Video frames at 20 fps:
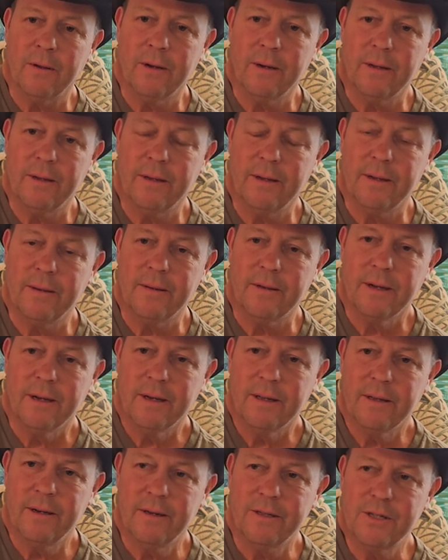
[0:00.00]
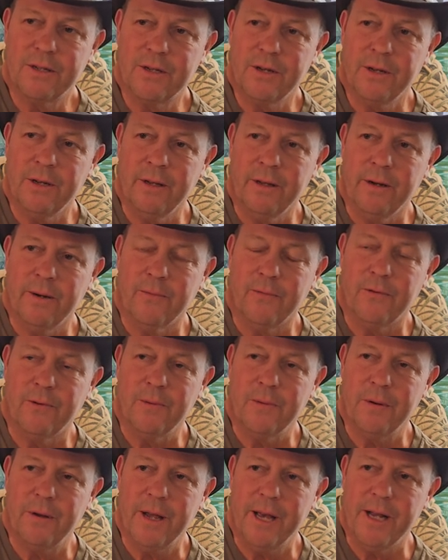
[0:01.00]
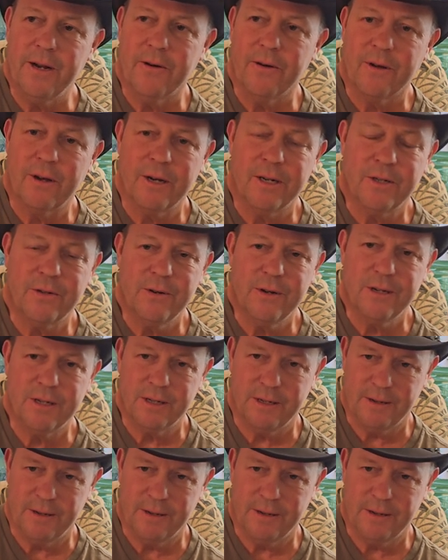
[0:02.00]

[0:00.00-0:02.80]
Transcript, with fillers: Uh, they, they're stealing them from the NATO countries,